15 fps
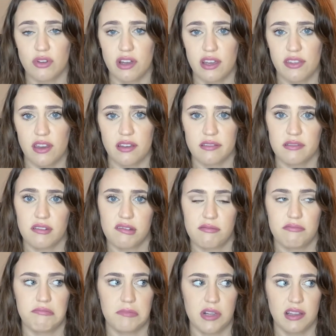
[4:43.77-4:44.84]
I think
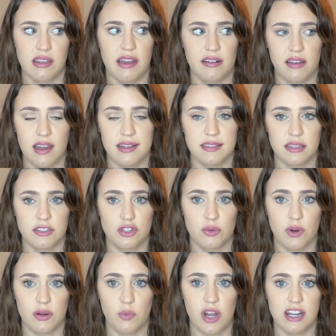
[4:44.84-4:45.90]
a lot of guys like to
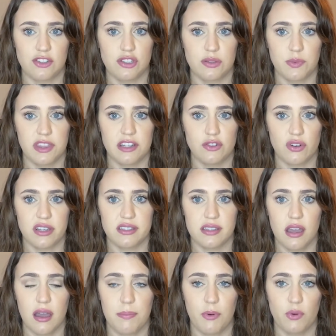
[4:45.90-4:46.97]
wear watches when they dress
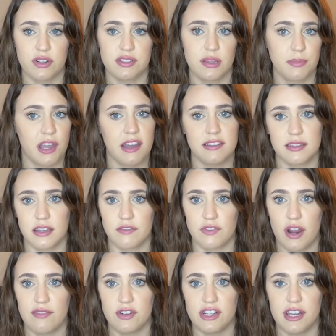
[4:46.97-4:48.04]
up or some guys like
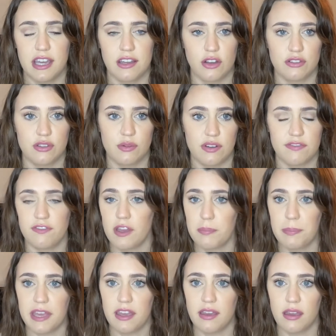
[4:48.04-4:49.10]
for every day also a
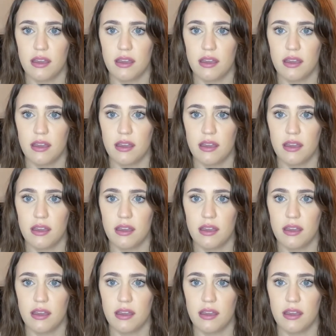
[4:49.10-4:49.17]
Fitbit